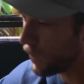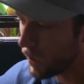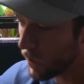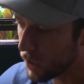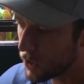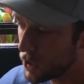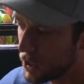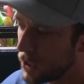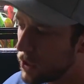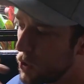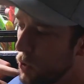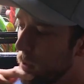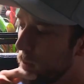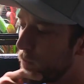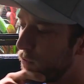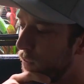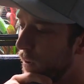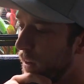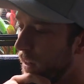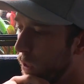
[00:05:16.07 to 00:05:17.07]
She's doing
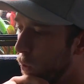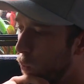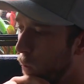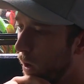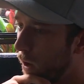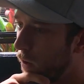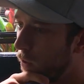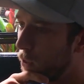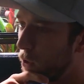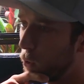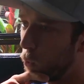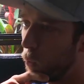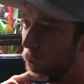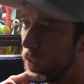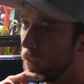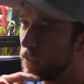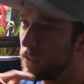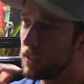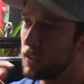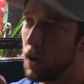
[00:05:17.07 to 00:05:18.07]
fairly well.
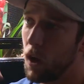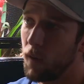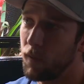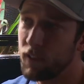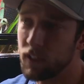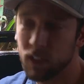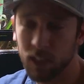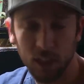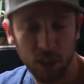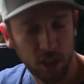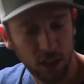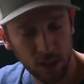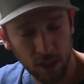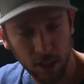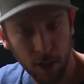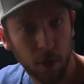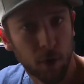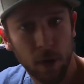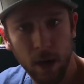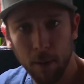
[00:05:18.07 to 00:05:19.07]
Obviously she's
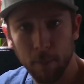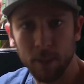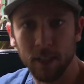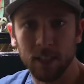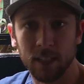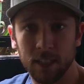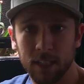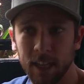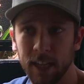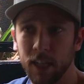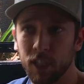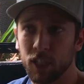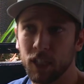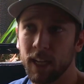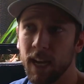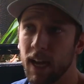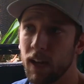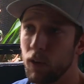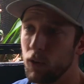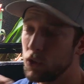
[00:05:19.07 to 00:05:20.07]
an incredibly skittish
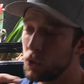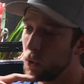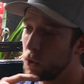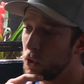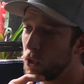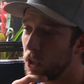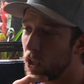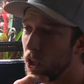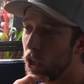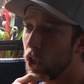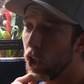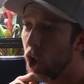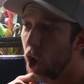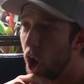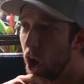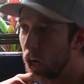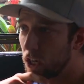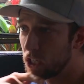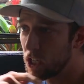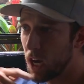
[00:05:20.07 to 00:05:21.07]
gecko, so it took a
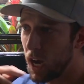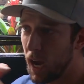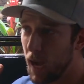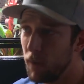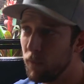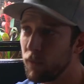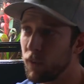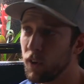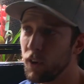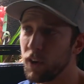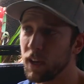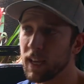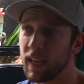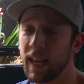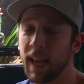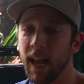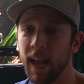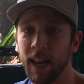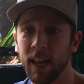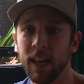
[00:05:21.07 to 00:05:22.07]
long time for her to
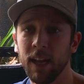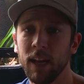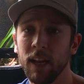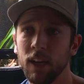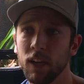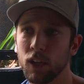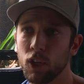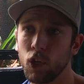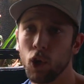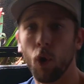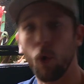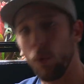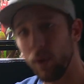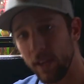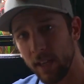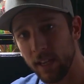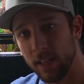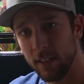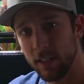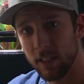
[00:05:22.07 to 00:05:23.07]
get
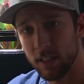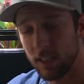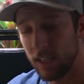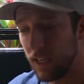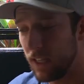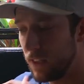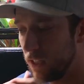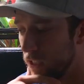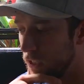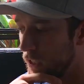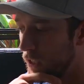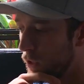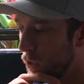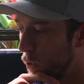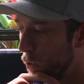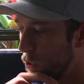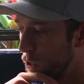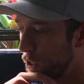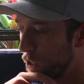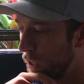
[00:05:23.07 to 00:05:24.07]
going in this
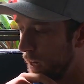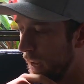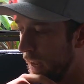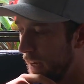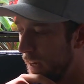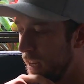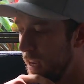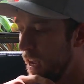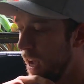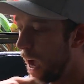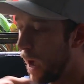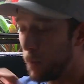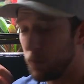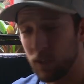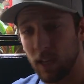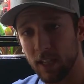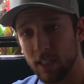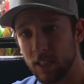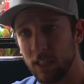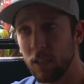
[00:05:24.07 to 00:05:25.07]
enclosure, and
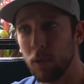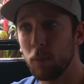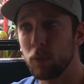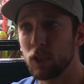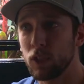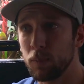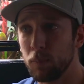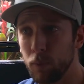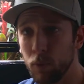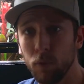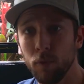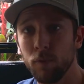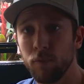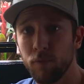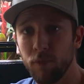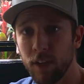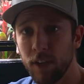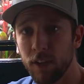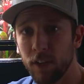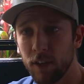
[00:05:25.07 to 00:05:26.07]
I still spoon
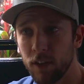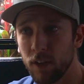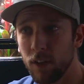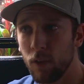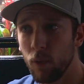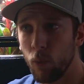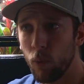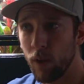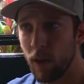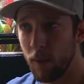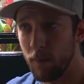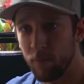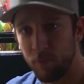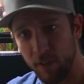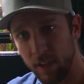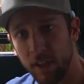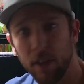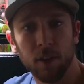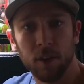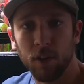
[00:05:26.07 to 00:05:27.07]
feed her when I'm
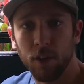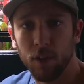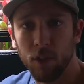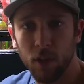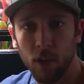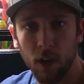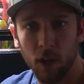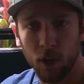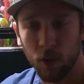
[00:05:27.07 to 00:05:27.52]
feeding her the